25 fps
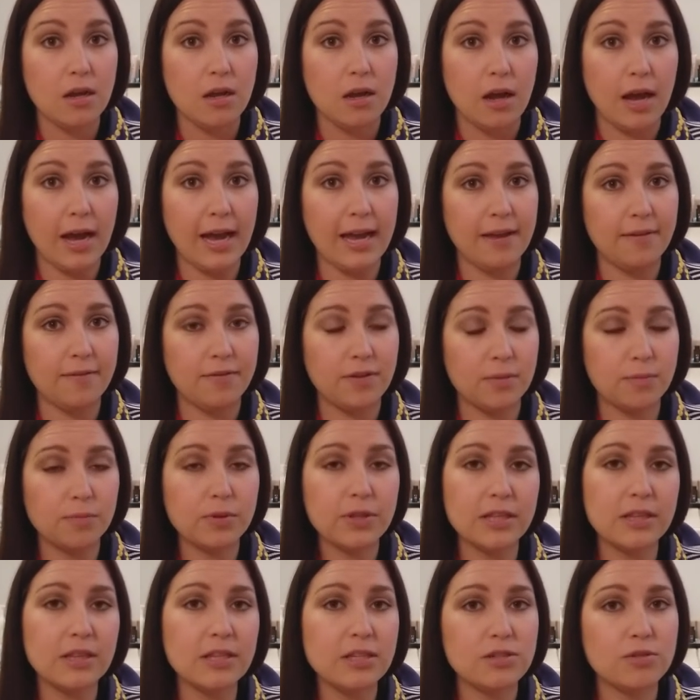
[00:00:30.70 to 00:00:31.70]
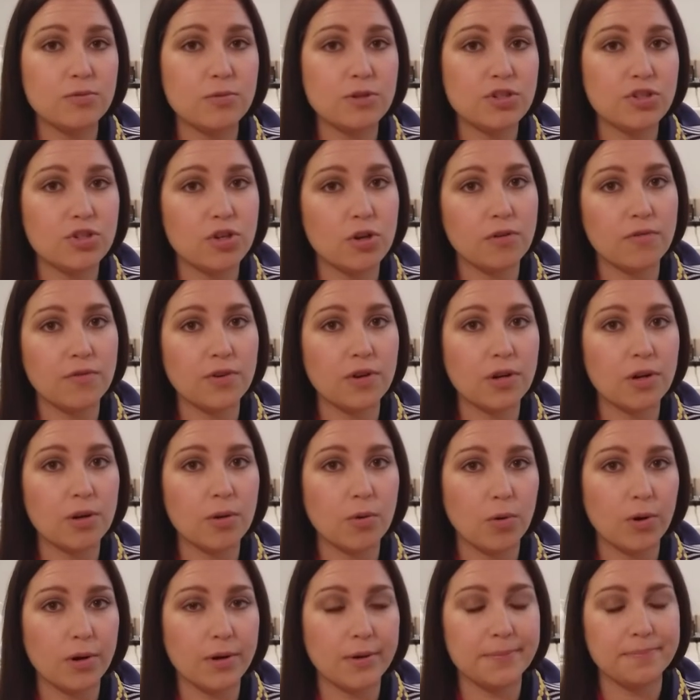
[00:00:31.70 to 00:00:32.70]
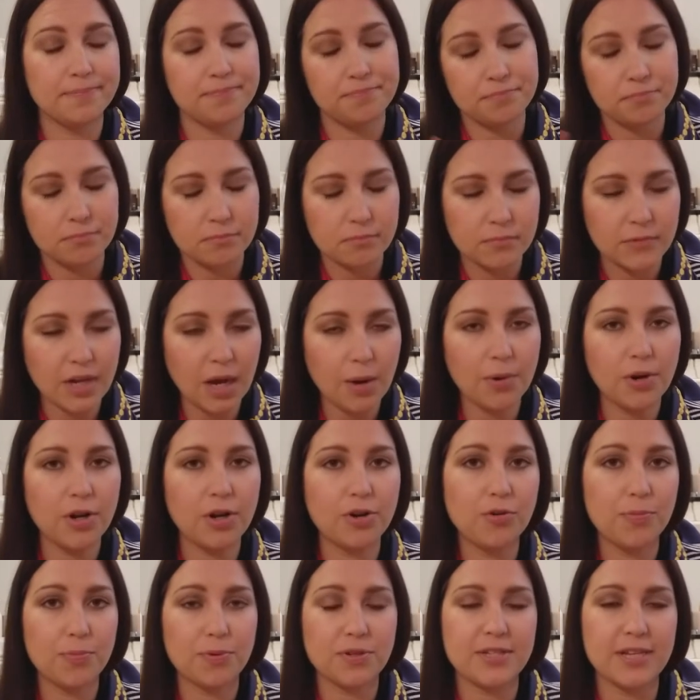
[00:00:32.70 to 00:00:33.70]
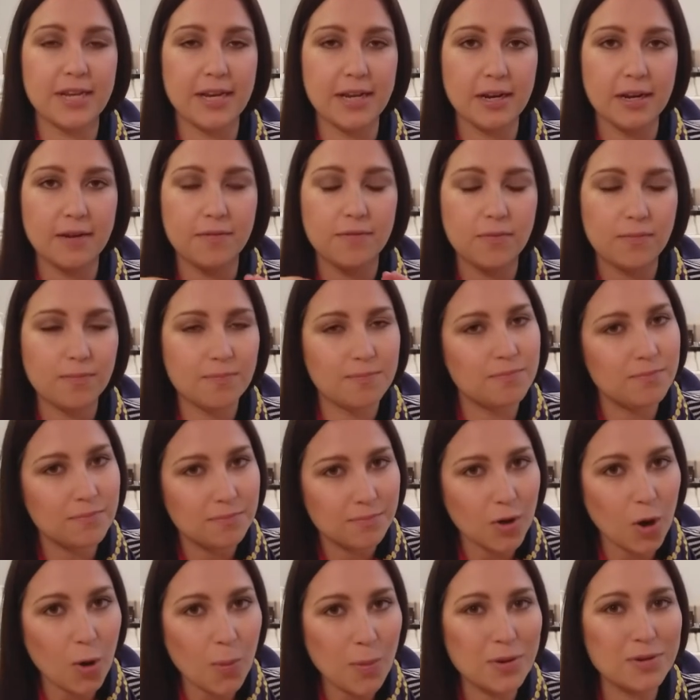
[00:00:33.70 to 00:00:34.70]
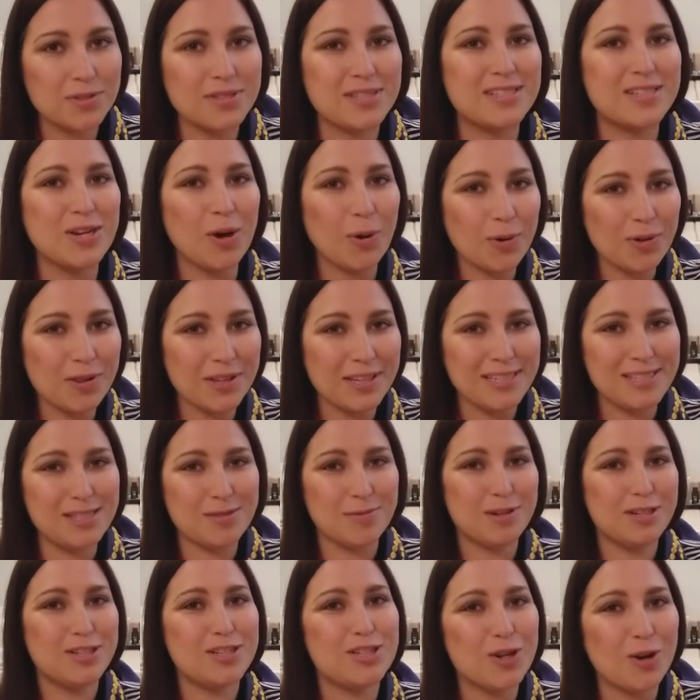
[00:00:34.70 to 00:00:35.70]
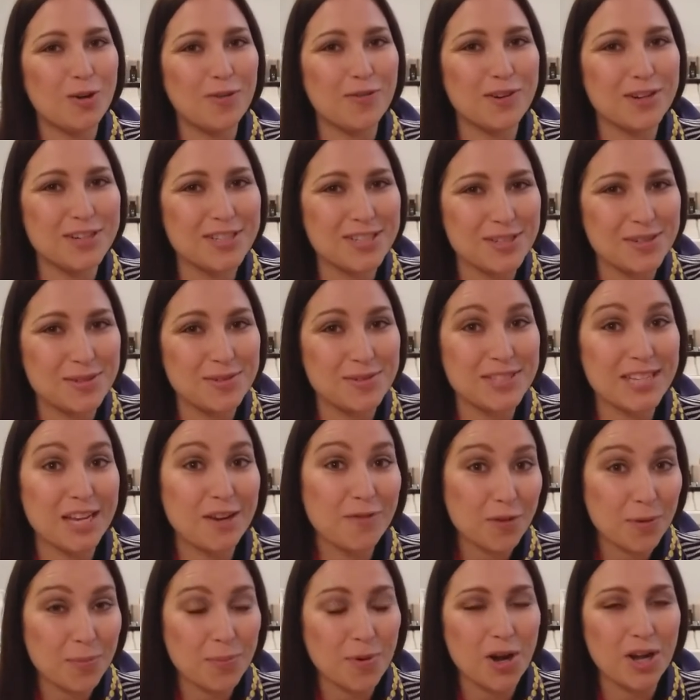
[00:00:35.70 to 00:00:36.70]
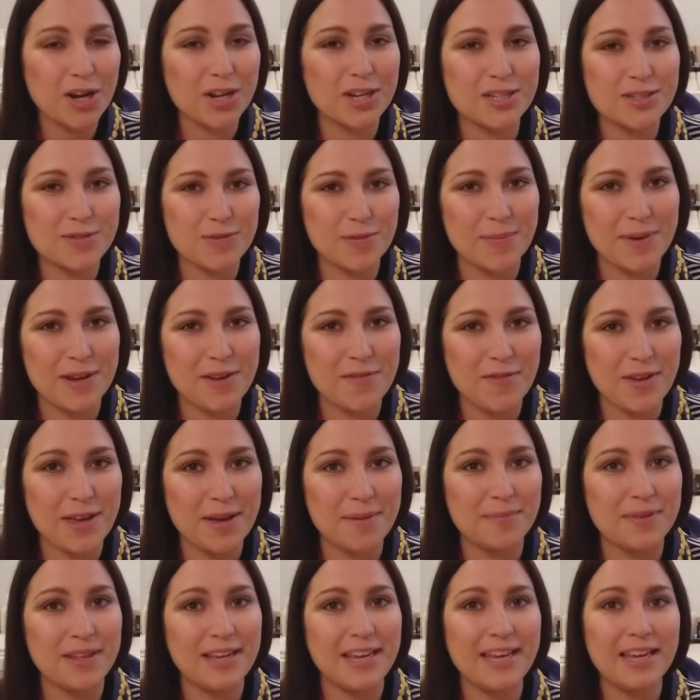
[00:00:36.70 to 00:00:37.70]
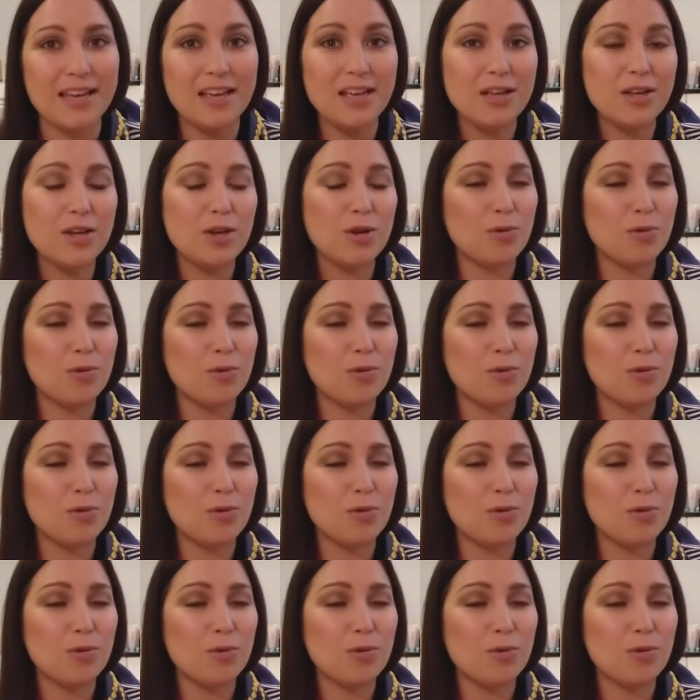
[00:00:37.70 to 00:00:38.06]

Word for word: I have completely switched over, or not 100%, I've almost totally switched over to safer products for my family.